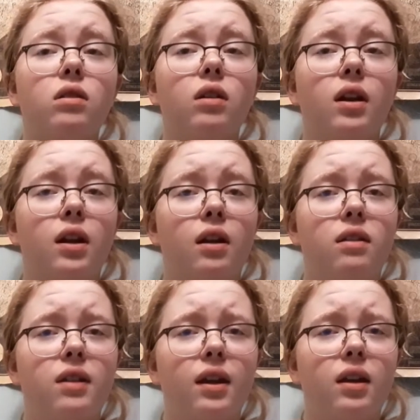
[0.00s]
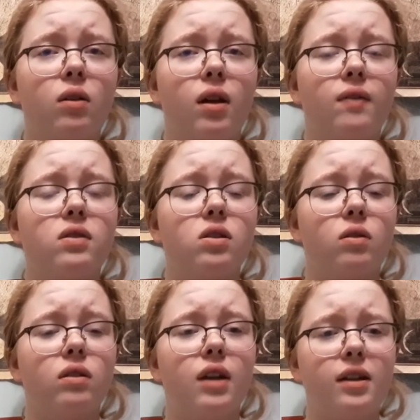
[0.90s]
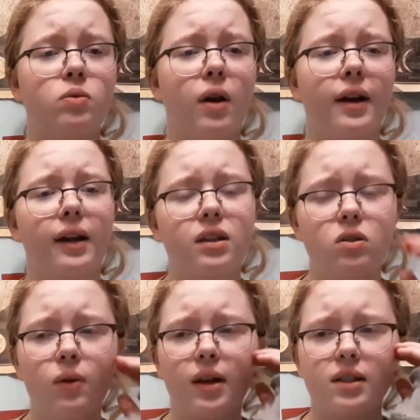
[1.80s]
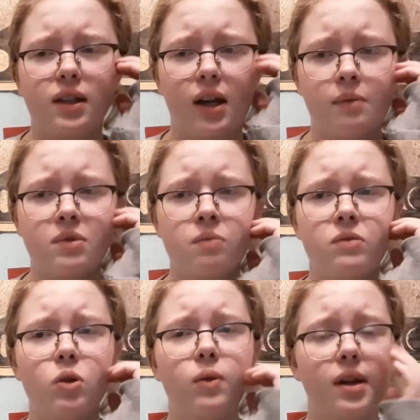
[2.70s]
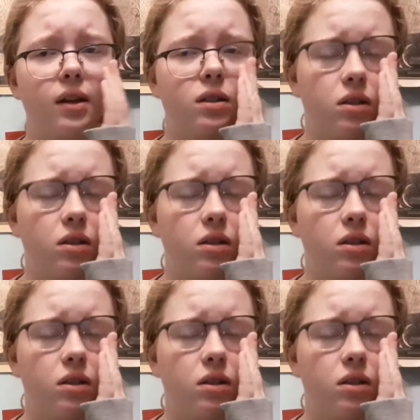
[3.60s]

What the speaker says: And a thank you gift. So that's why I got the Twix. I got him some Twix.